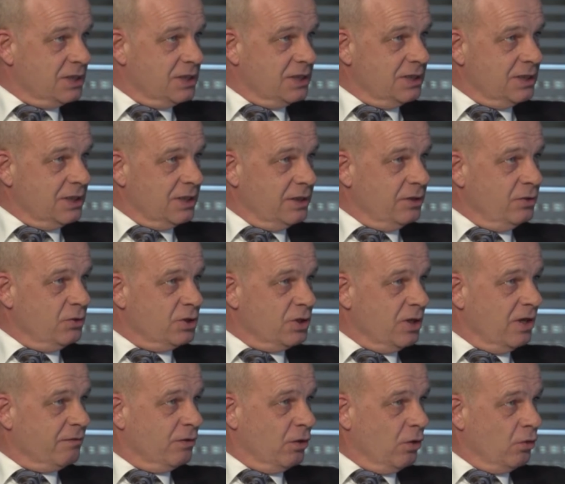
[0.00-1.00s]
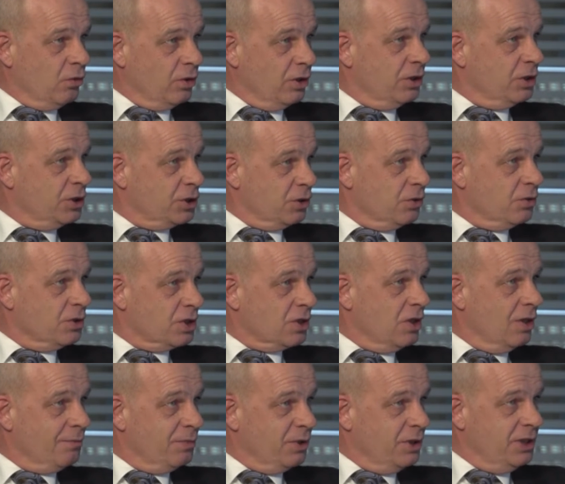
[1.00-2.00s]
I used to have my own insurance
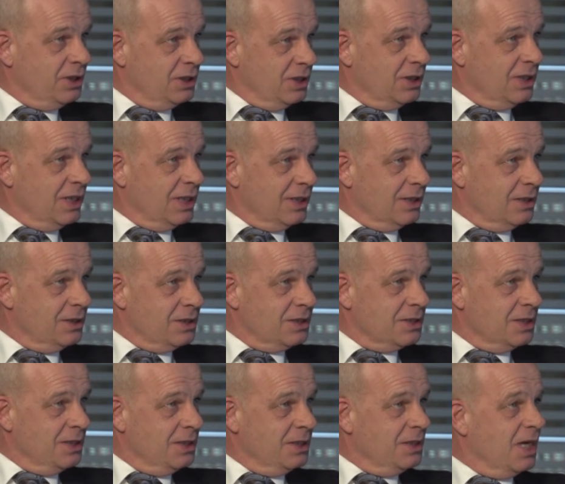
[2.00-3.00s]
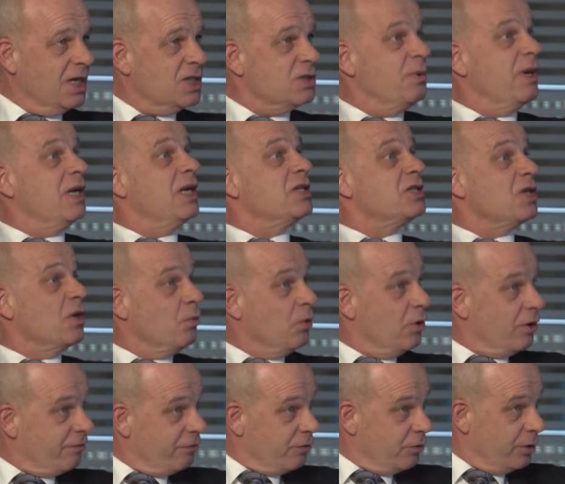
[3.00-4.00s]
company in the Netherlands, as well as I
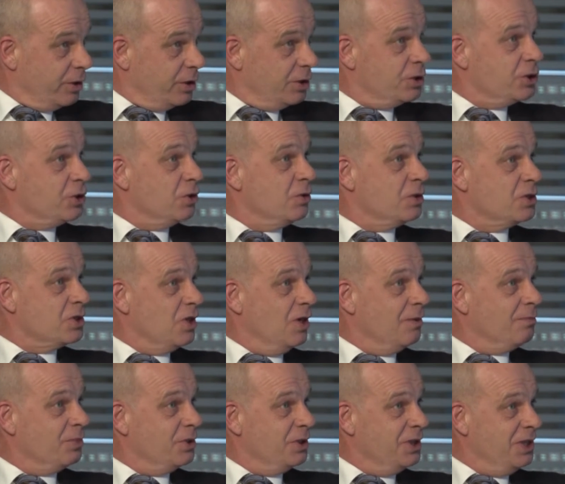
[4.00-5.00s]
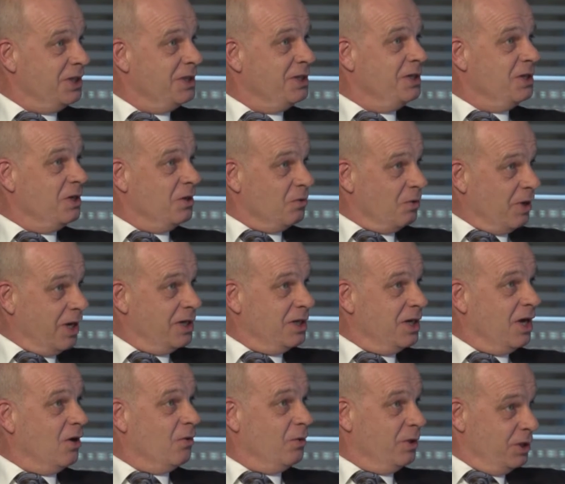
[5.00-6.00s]
work for an insurance company right
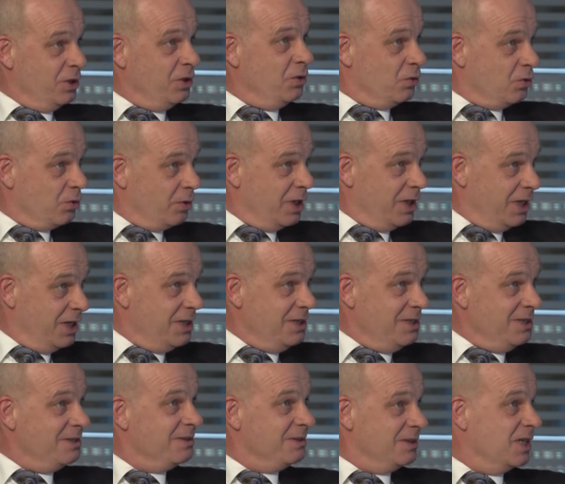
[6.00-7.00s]
now in Ukraine.